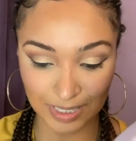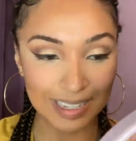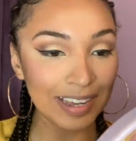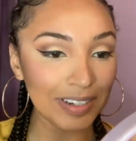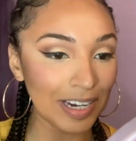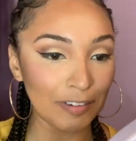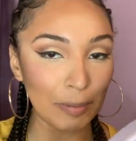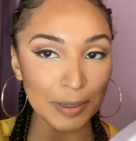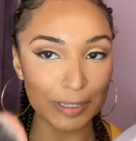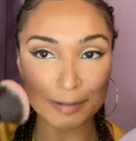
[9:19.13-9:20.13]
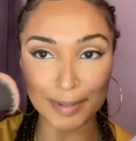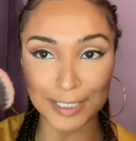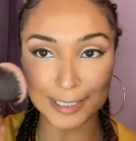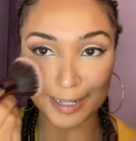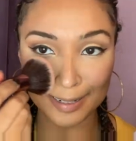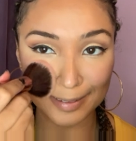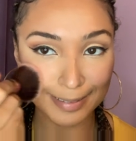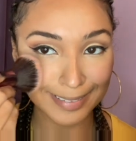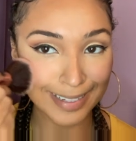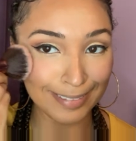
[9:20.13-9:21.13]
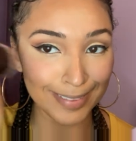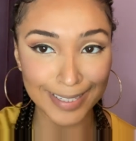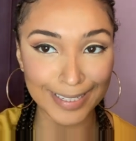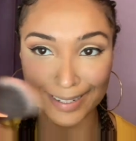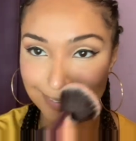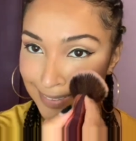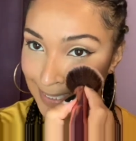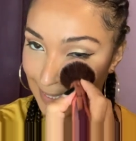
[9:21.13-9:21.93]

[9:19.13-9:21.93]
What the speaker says: I don't care if I put too much on. I really don't.